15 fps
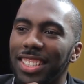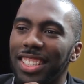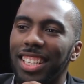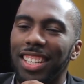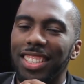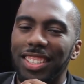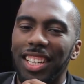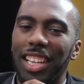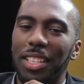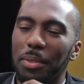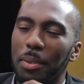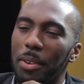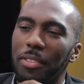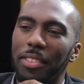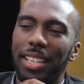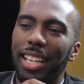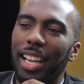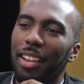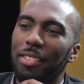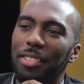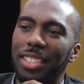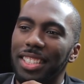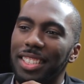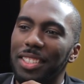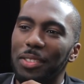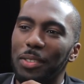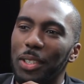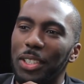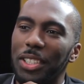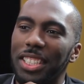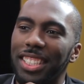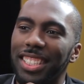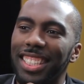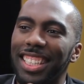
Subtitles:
You see, us guys, we don't really have it, to be honest.